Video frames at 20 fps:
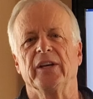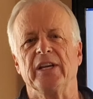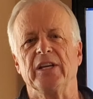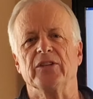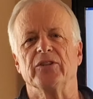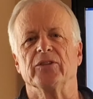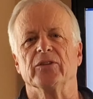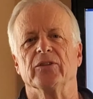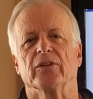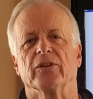
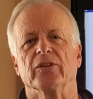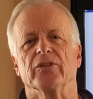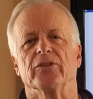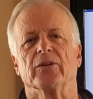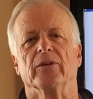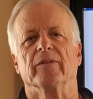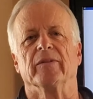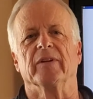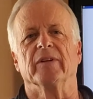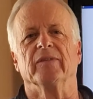Eastern
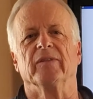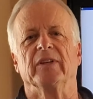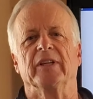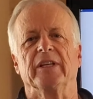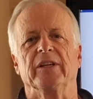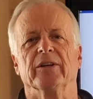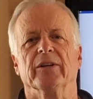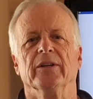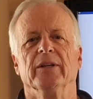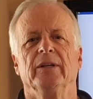Conservative
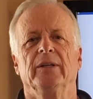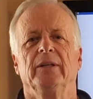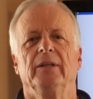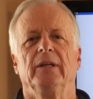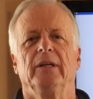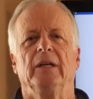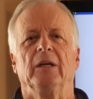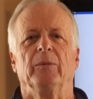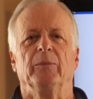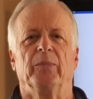leader,
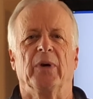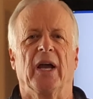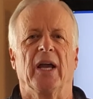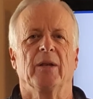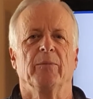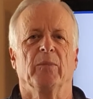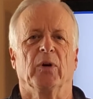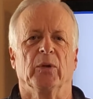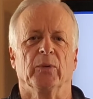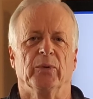
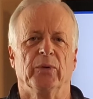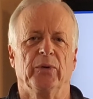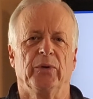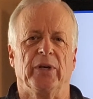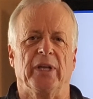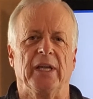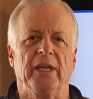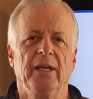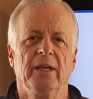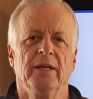Brian
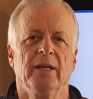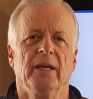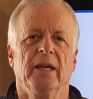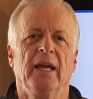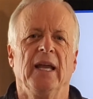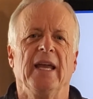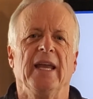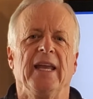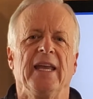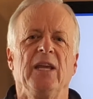Mulroney,
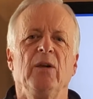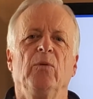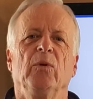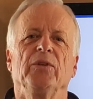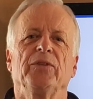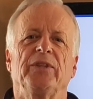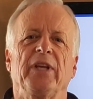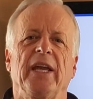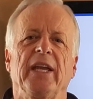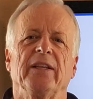he
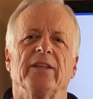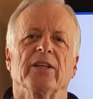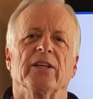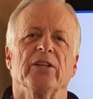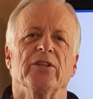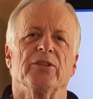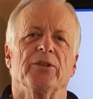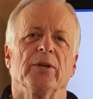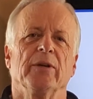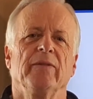will take the
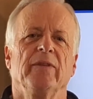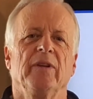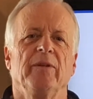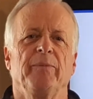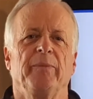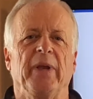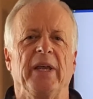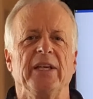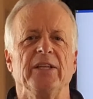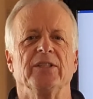
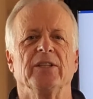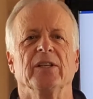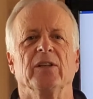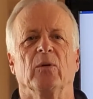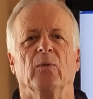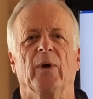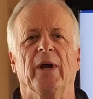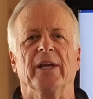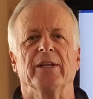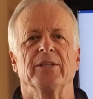Conservative base in the
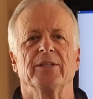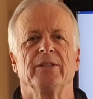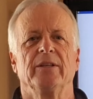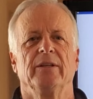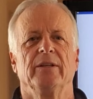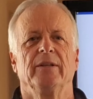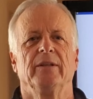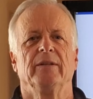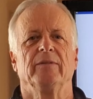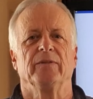West
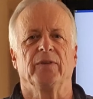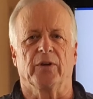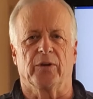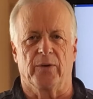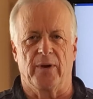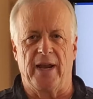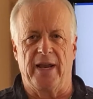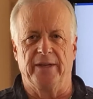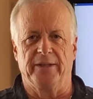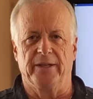for
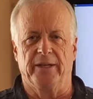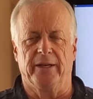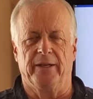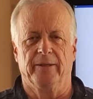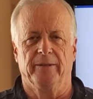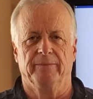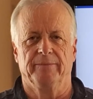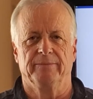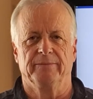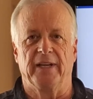granted,
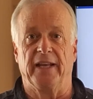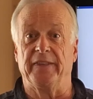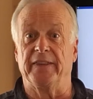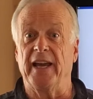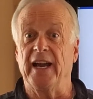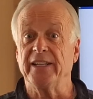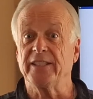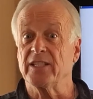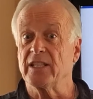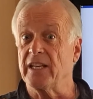and
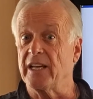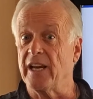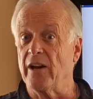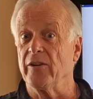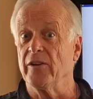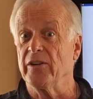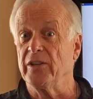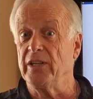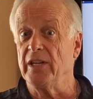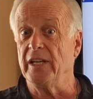that's
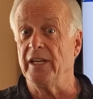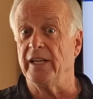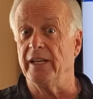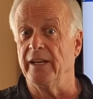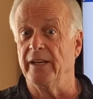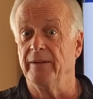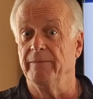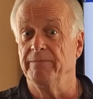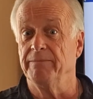guaranteed.